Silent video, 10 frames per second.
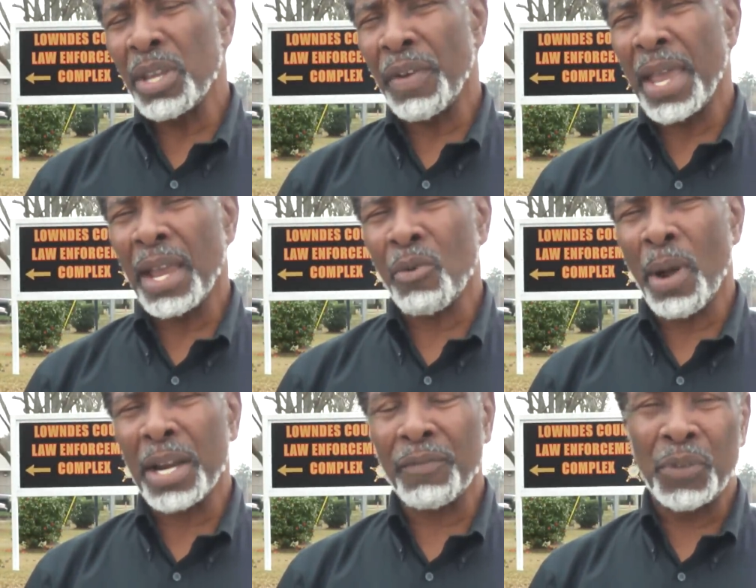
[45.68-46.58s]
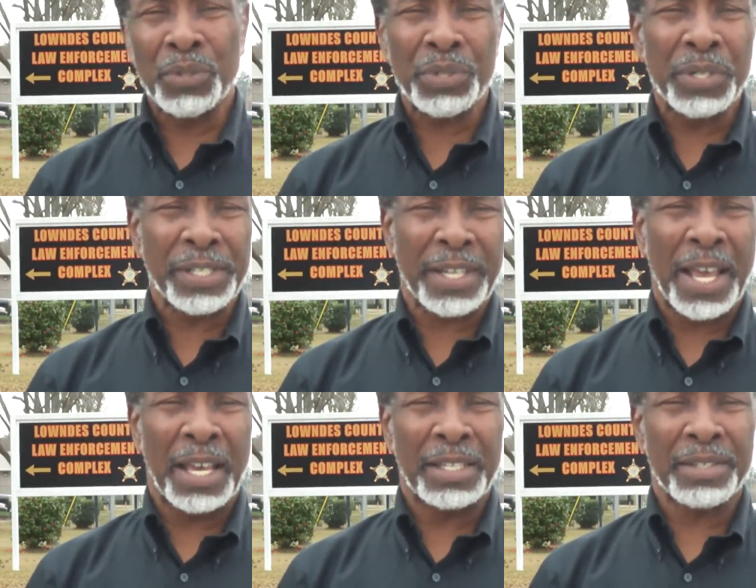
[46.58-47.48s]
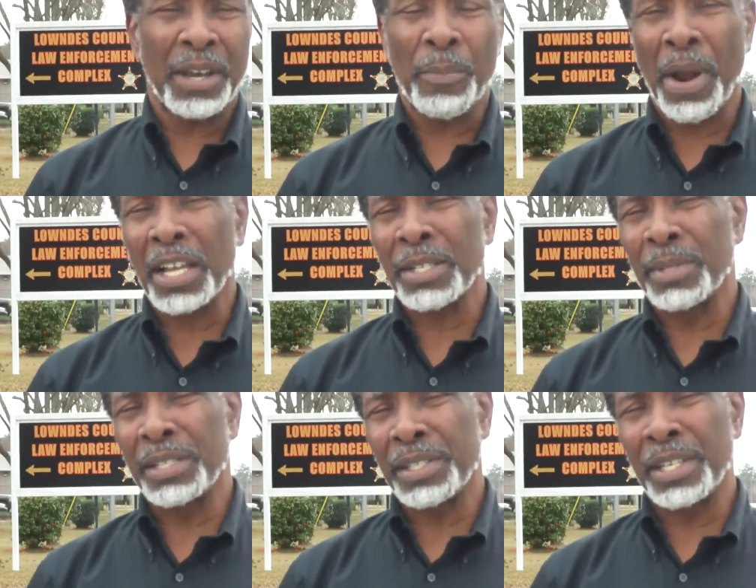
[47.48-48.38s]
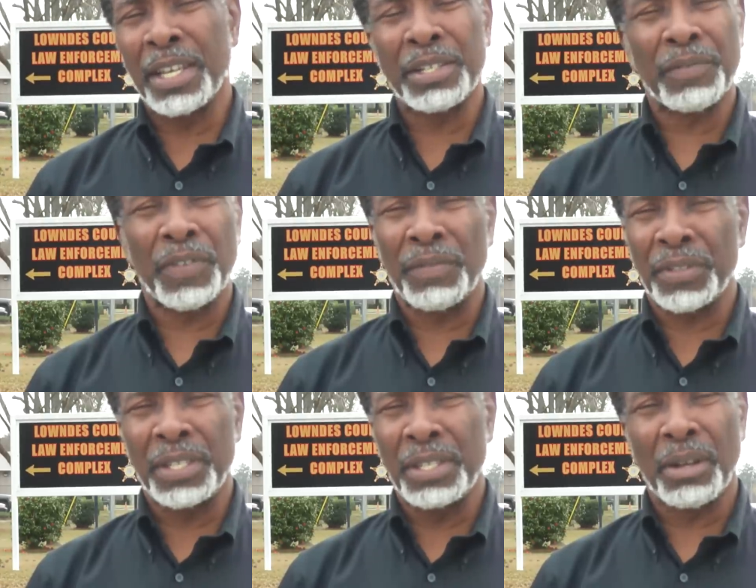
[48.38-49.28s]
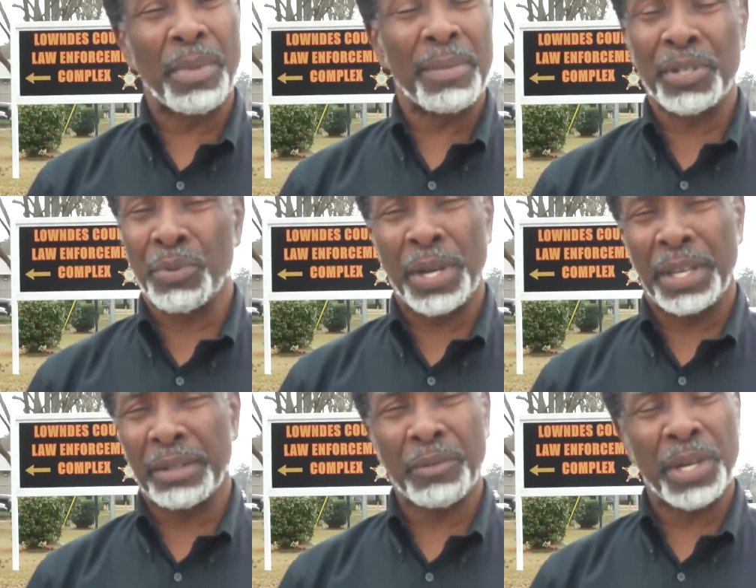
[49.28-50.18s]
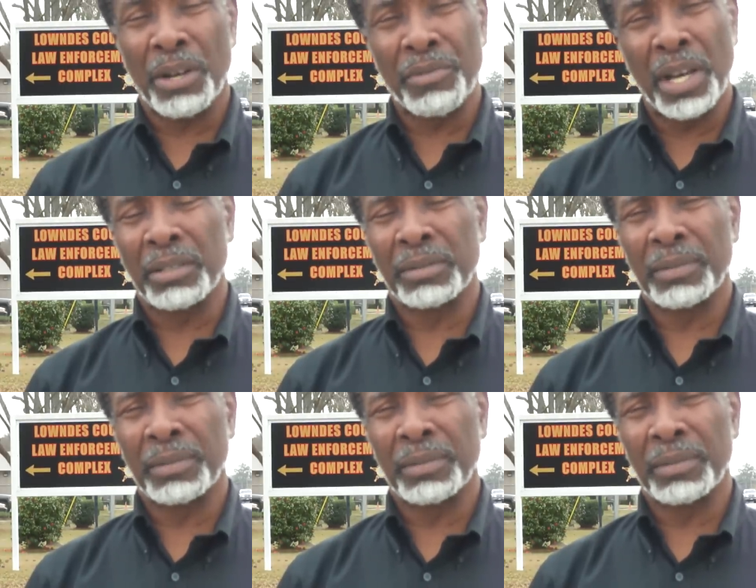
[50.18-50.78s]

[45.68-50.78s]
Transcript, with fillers: we've had quite a few suicides, approximately 10 to 15, or maybe 20, we don't know.